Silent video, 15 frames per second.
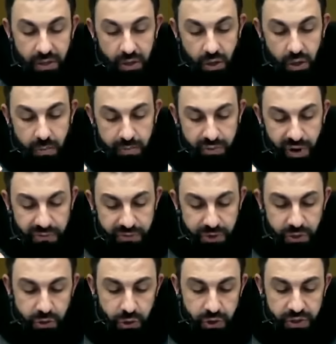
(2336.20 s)

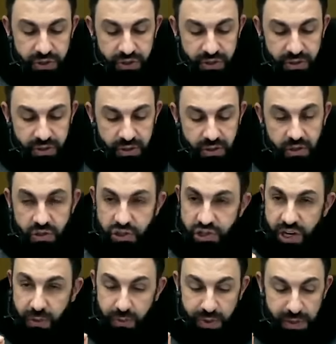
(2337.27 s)
prophethood
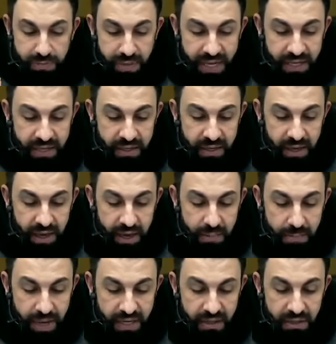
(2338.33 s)
shall remain
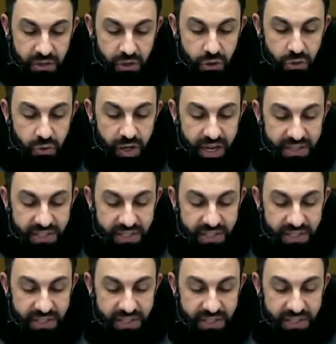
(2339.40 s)
among you as